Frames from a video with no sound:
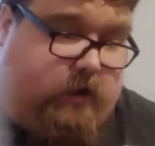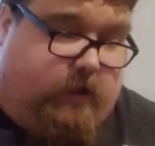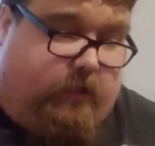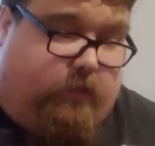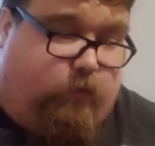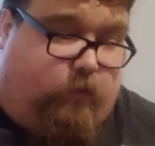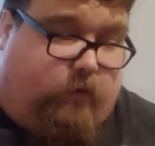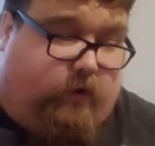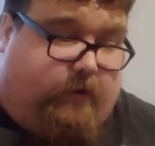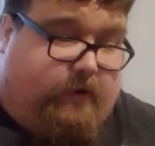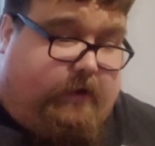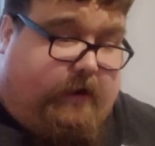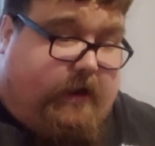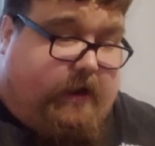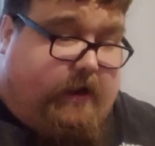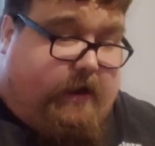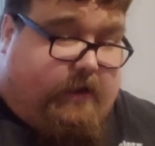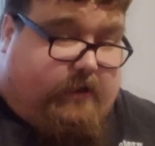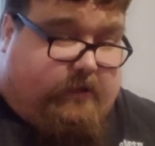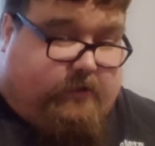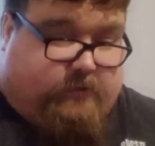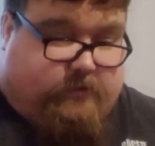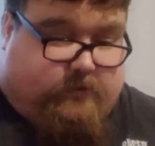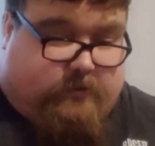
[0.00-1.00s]
the one that
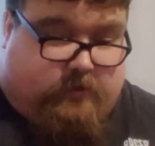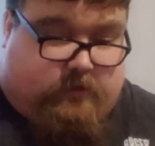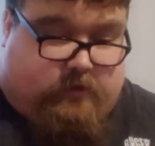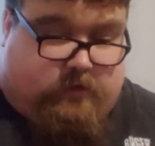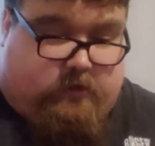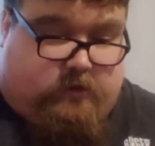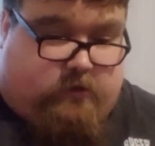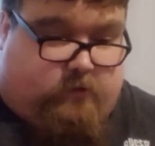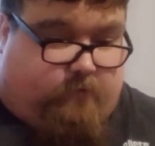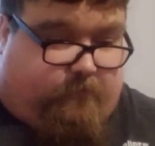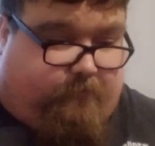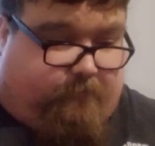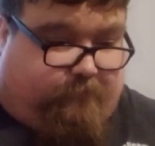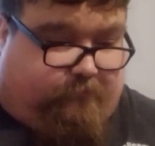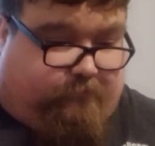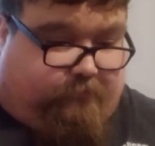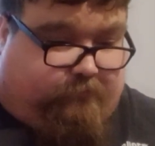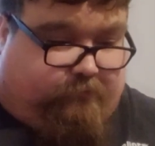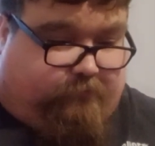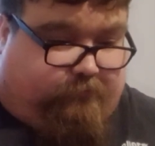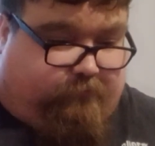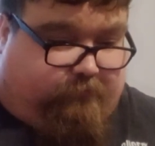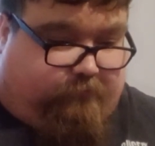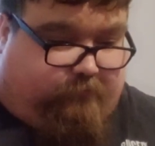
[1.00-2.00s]
is
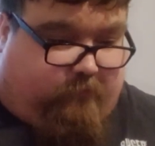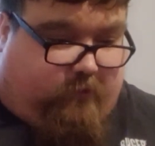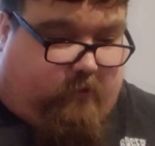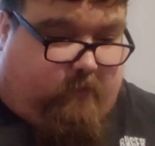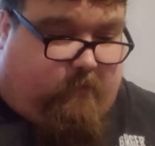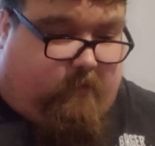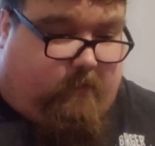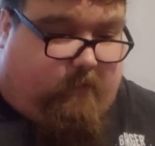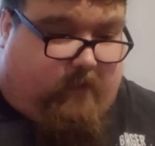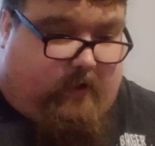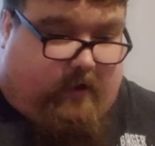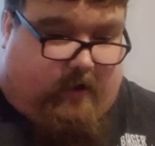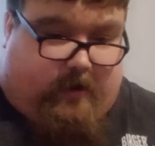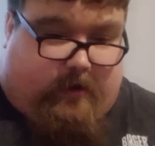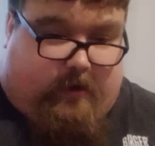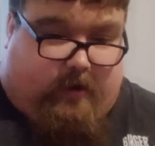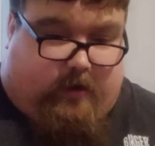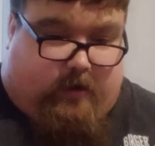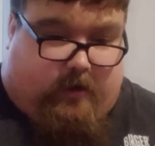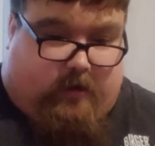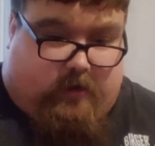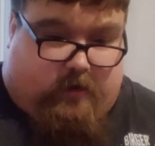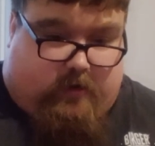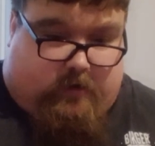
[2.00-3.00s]

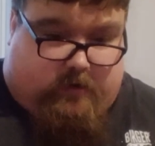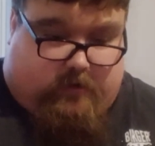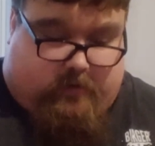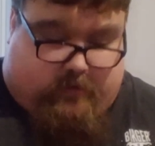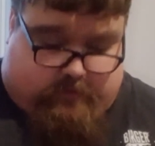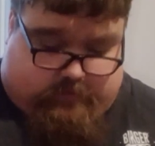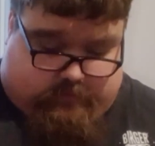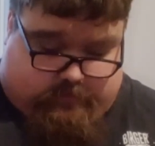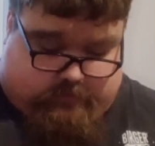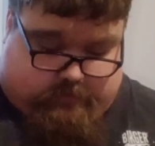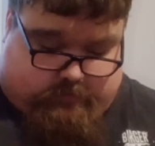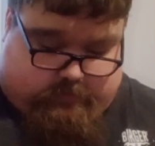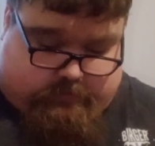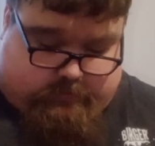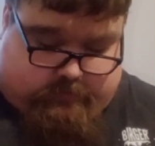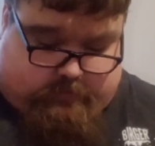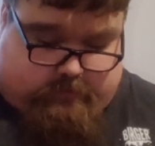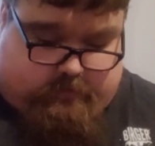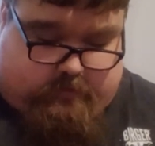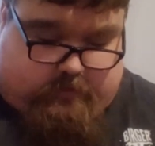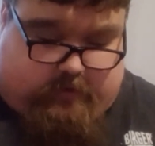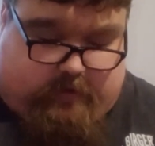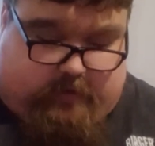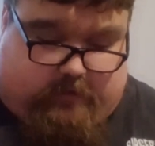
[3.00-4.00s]
probably
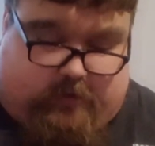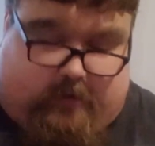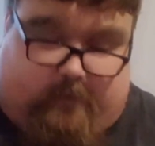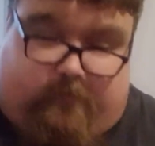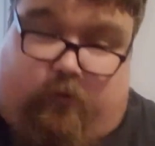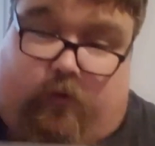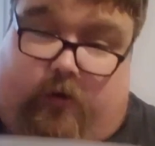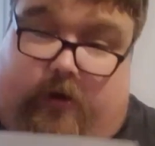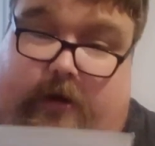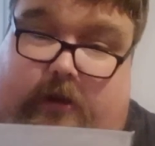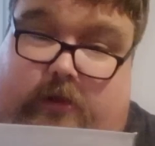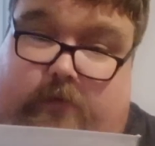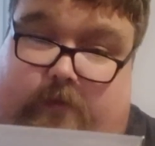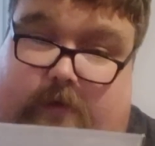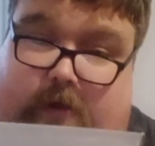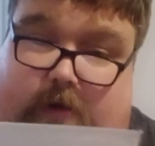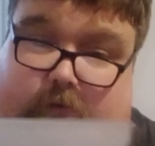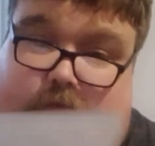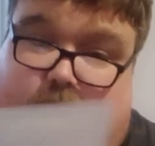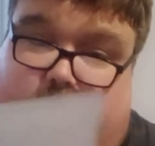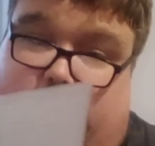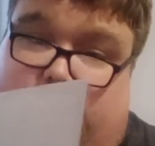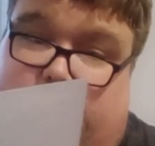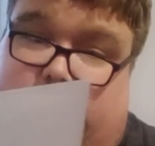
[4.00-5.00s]
at some point needs to be
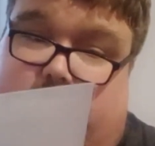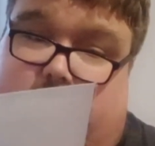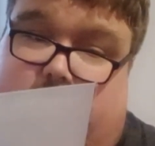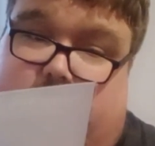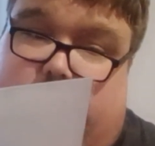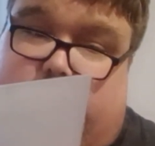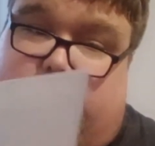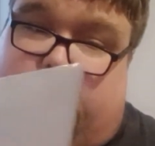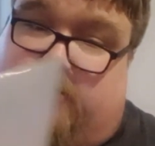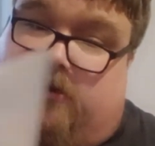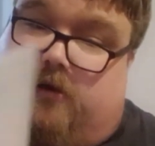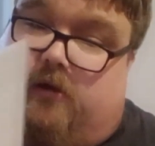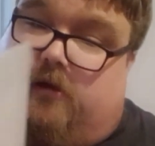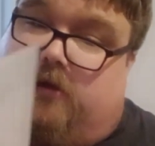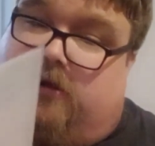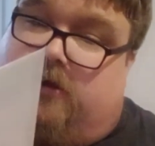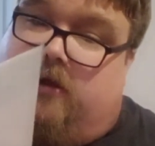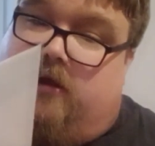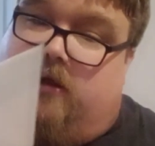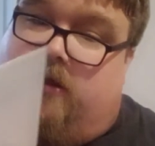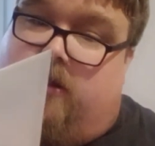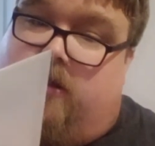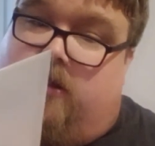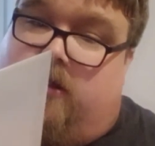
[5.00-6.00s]
upgraded.
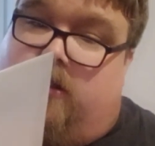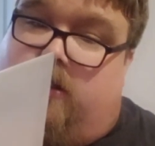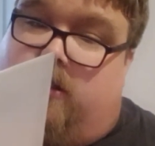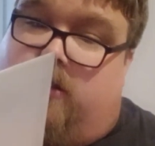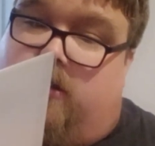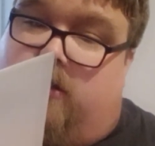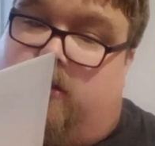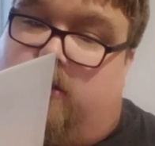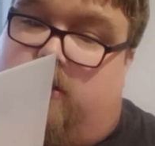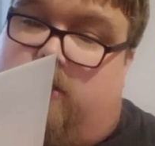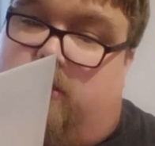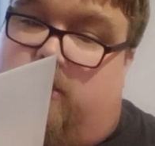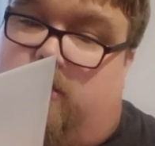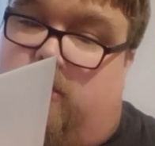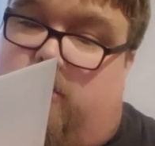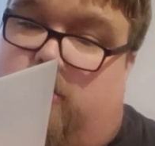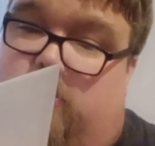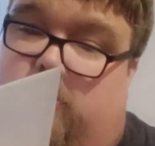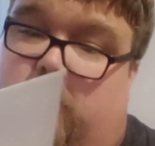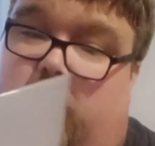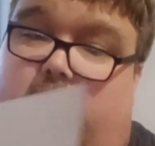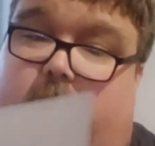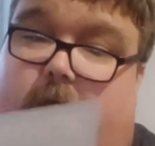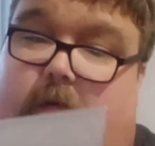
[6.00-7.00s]
I
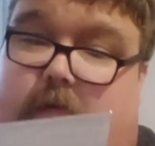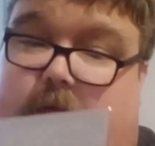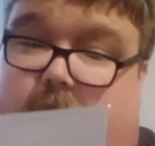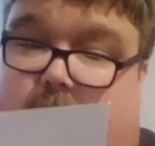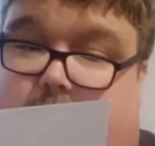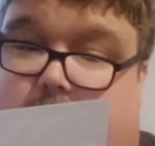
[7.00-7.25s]
can't remember